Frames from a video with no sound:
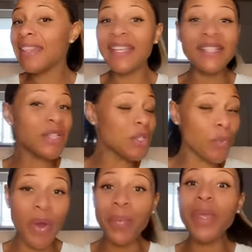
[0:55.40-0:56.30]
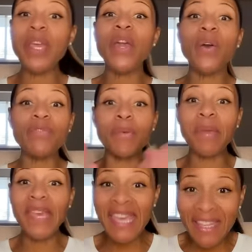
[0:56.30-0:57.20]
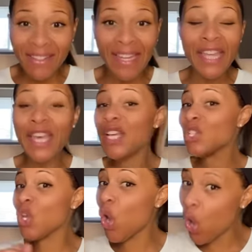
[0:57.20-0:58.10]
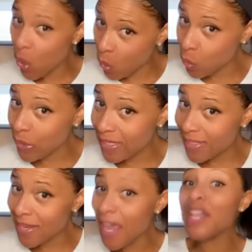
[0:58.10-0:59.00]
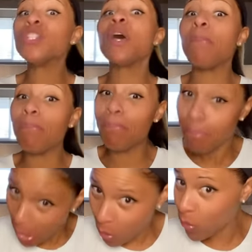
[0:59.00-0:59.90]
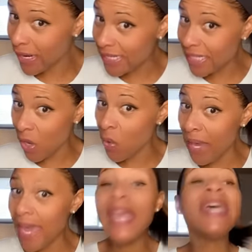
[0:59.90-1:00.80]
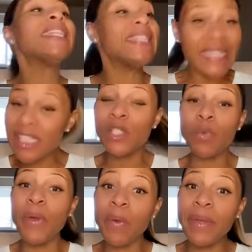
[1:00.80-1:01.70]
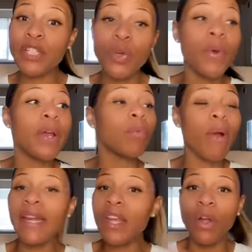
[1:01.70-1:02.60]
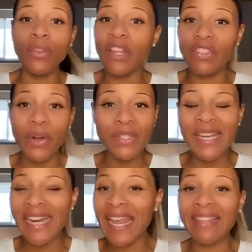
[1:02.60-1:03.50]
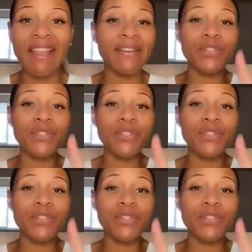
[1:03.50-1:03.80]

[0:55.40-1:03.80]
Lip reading: This is where we go from healing to wholeness to boldness, okay? This is where we do it, right here on the Thursday night live